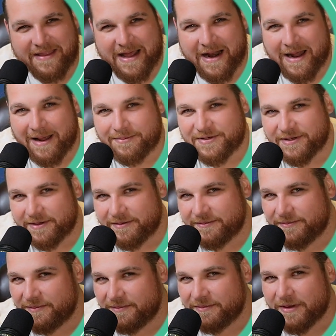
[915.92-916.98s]
that
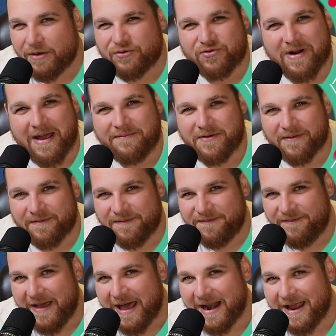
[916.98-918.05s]
option, don't drive your
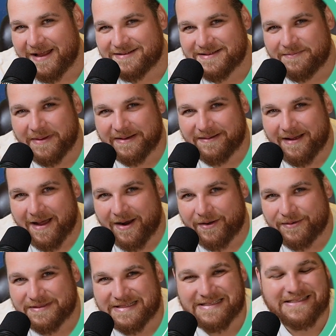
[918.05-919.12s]
fat ass to
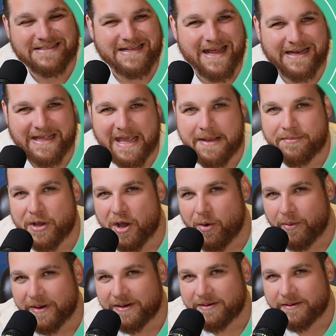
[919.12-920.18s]
McDonald's. Instead, keep
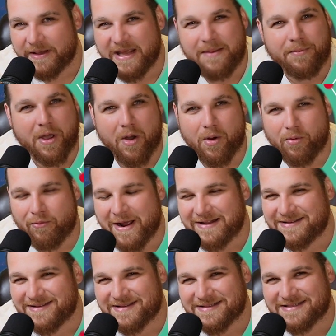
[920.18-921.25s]
going right
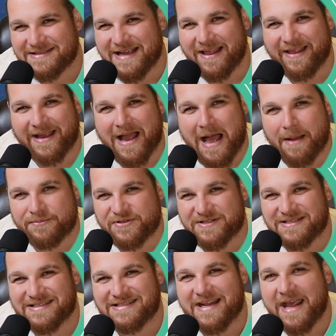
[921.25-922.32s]
to the selling option
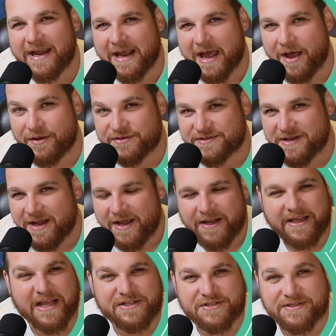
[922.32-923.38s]
steakhouse.
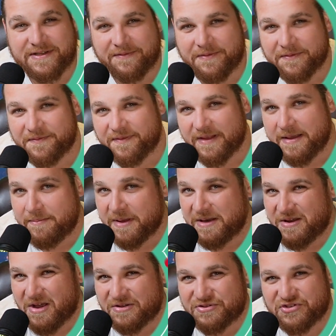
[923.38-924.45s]
Get yourself the filet
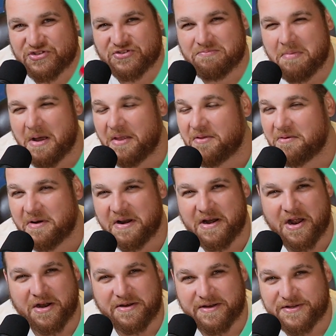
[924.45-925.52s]
mignon, smother it in
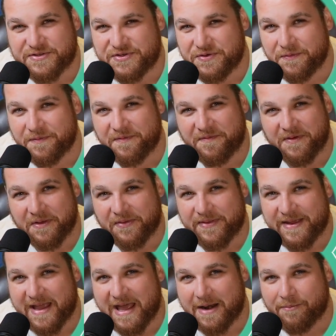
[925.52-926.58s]
onions, you
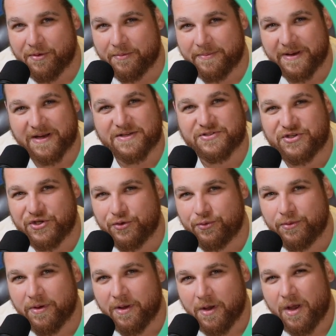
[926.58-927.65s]
filthy animal, because
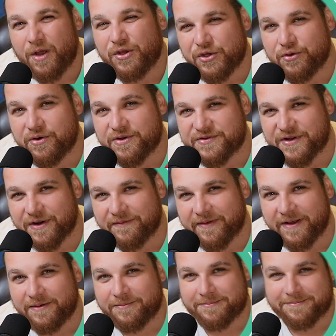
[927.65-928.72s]
you deserve it.